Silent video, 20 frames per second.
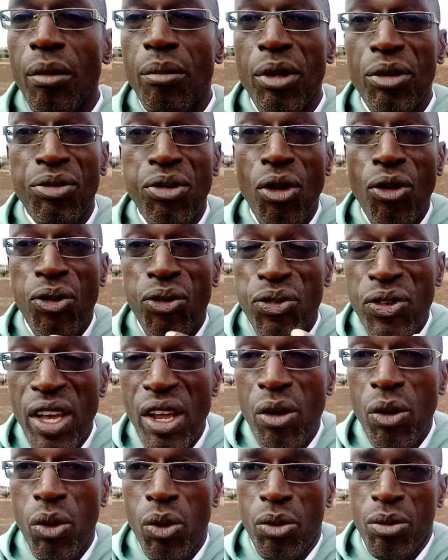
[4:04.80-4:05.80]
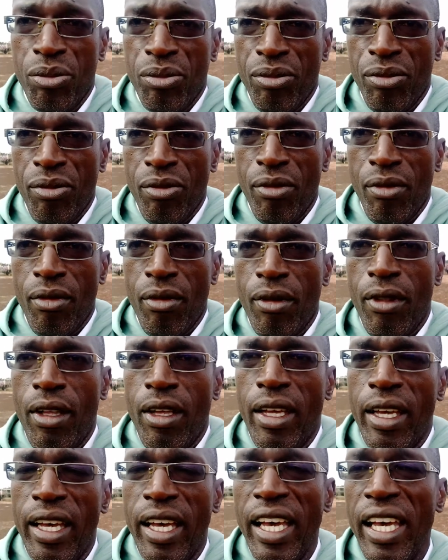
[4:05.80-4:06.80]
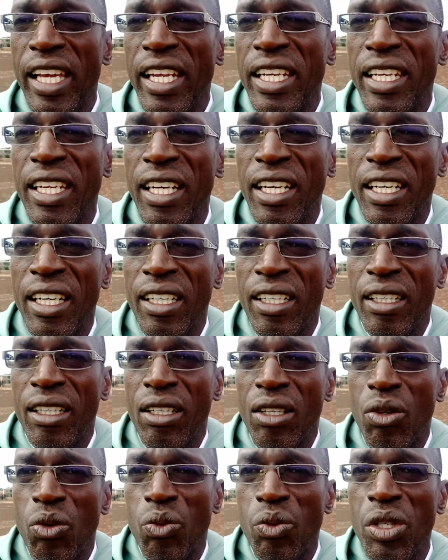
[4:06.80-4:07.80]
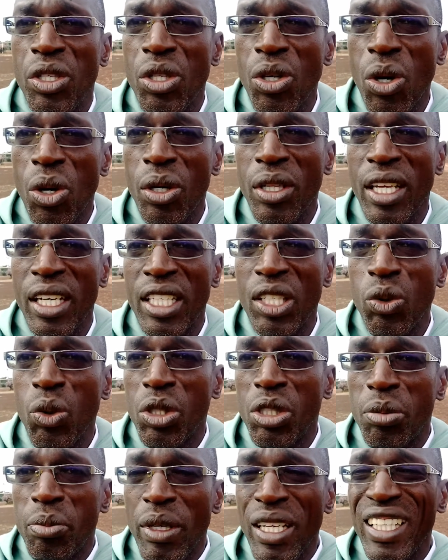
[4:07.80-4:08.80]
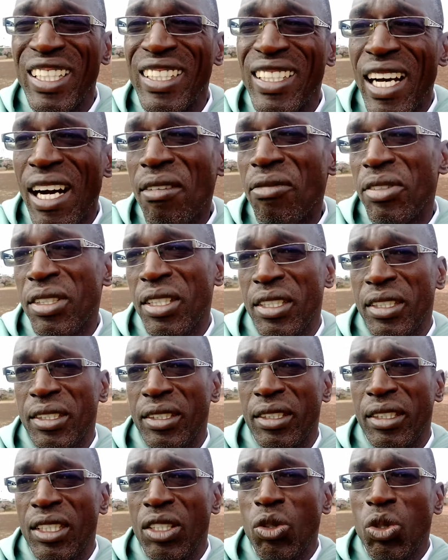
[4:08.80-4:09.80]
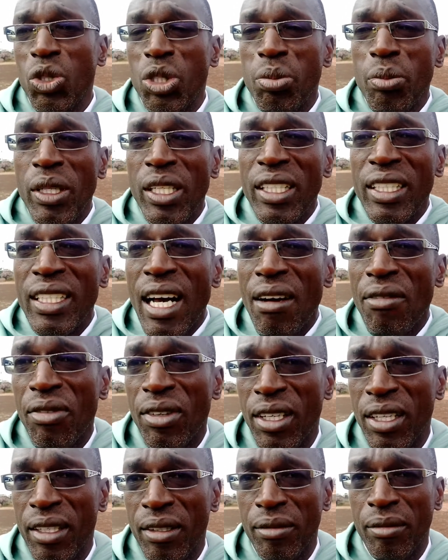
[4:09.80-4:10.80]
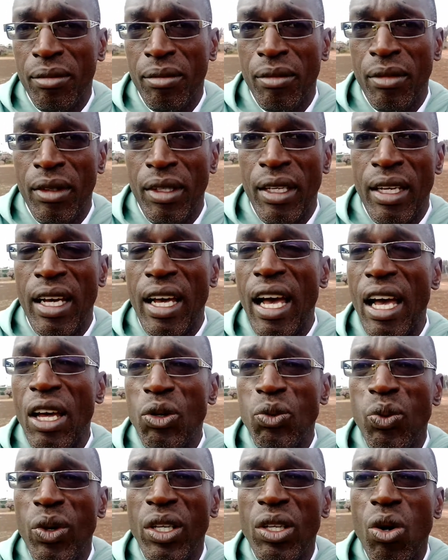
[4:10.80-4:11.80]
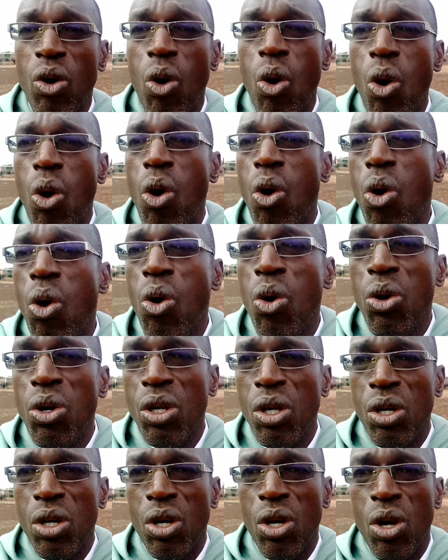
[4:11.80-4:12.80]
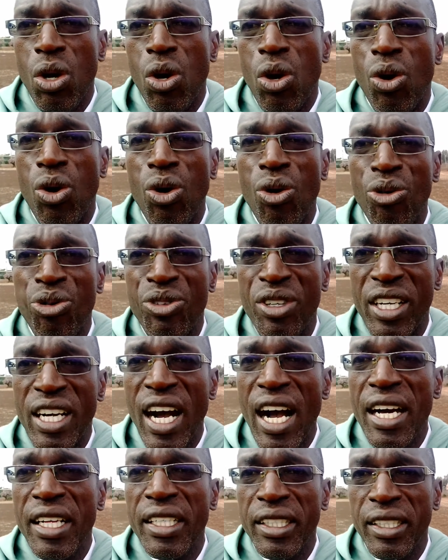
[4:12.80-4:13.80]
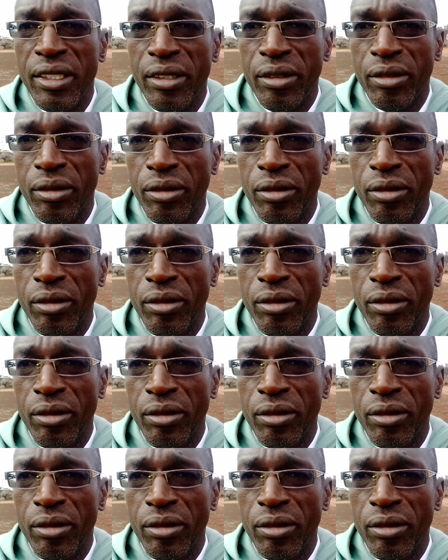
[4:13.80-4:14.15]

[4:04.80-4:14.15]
before Pharaoh. And uh, we know that he was made governor. He was made governor. And when all of Canaan